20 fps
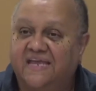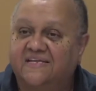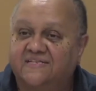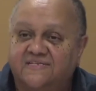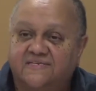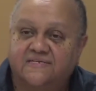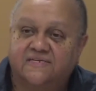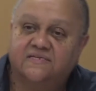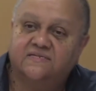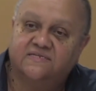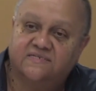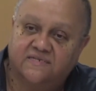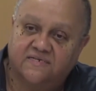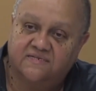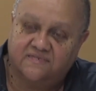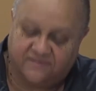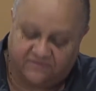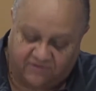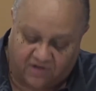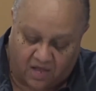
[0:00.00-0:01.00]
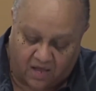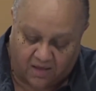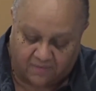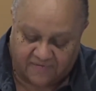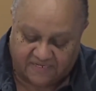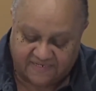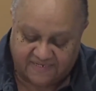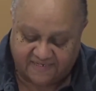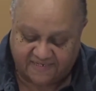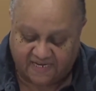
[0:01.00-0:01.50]
instances of
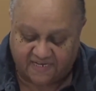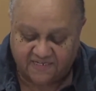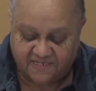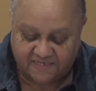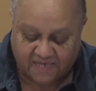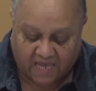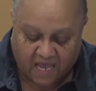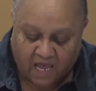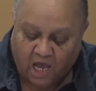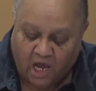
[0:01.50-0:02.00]
common sense